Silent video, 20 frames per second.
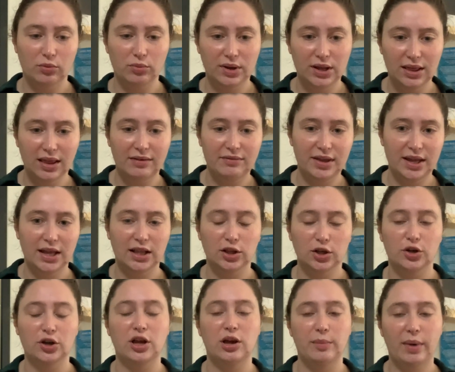reliving and
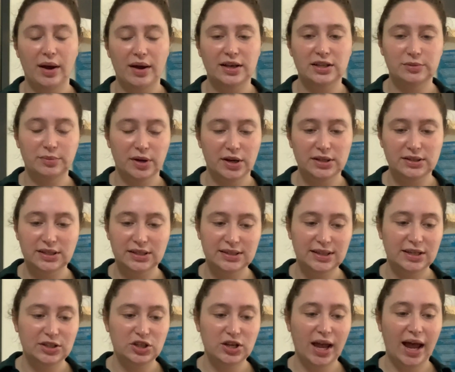learning about experiences
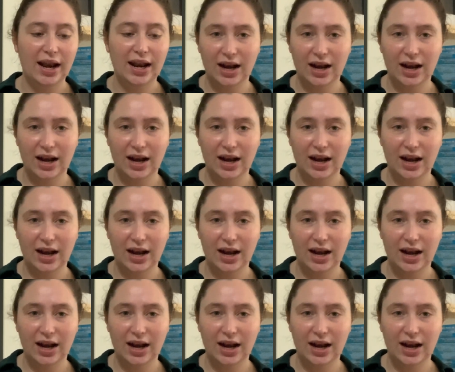that she had,